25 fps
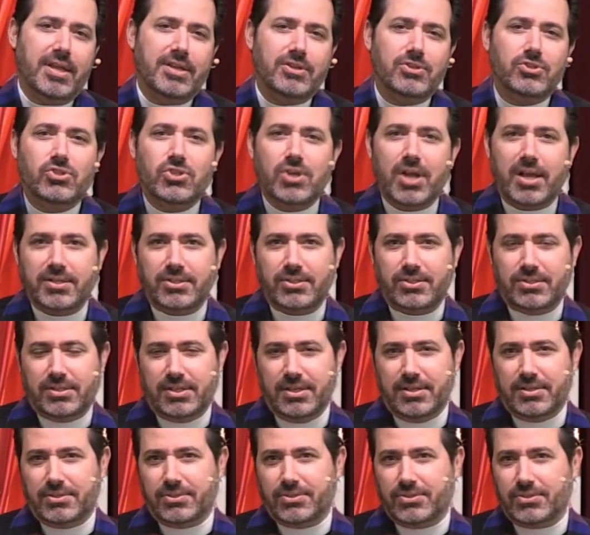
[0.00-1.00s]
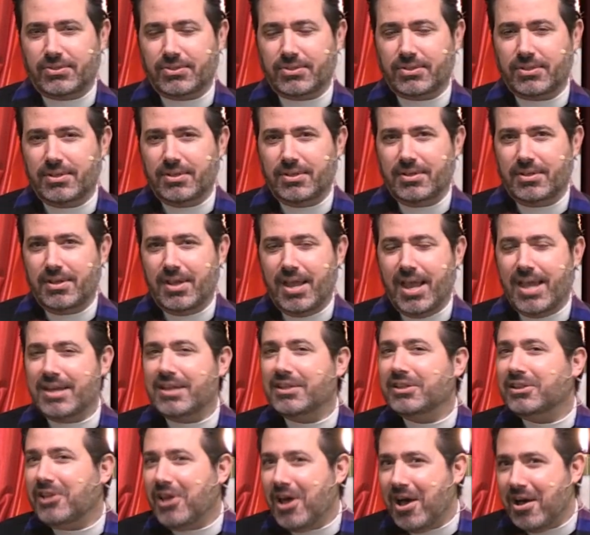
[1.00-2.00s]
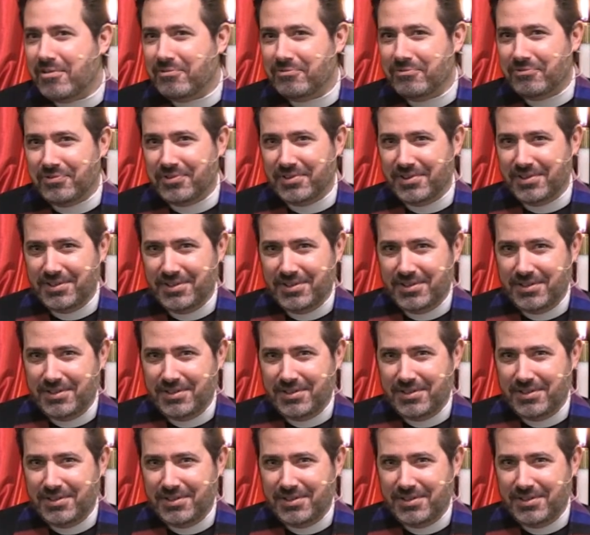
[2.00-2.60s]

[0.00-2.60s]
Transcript: in justice and in love.